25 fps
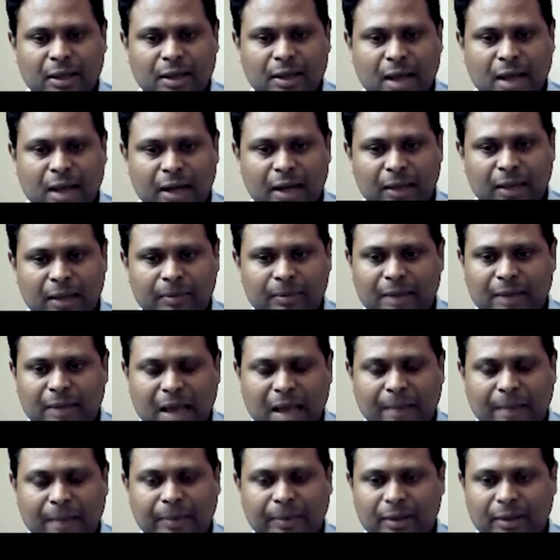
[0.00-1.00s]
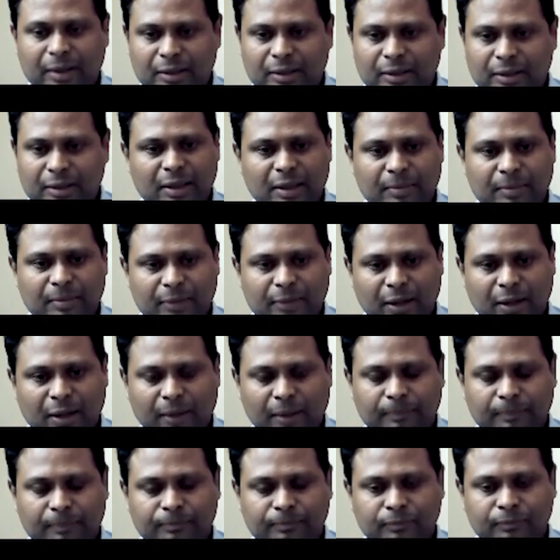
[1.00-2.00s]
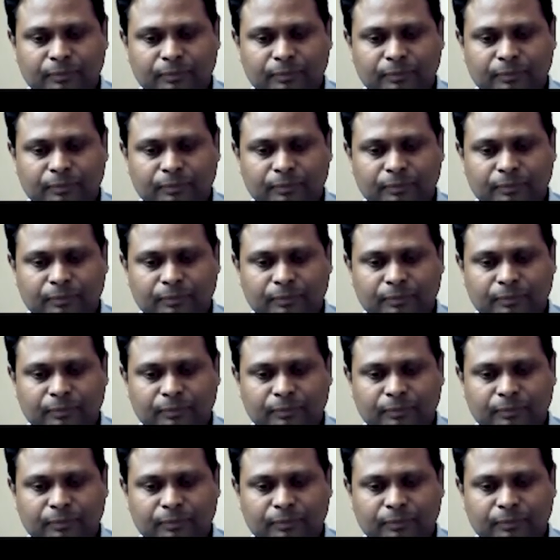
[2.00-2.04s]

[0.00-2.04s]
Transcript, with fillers: not able to happen at the same time.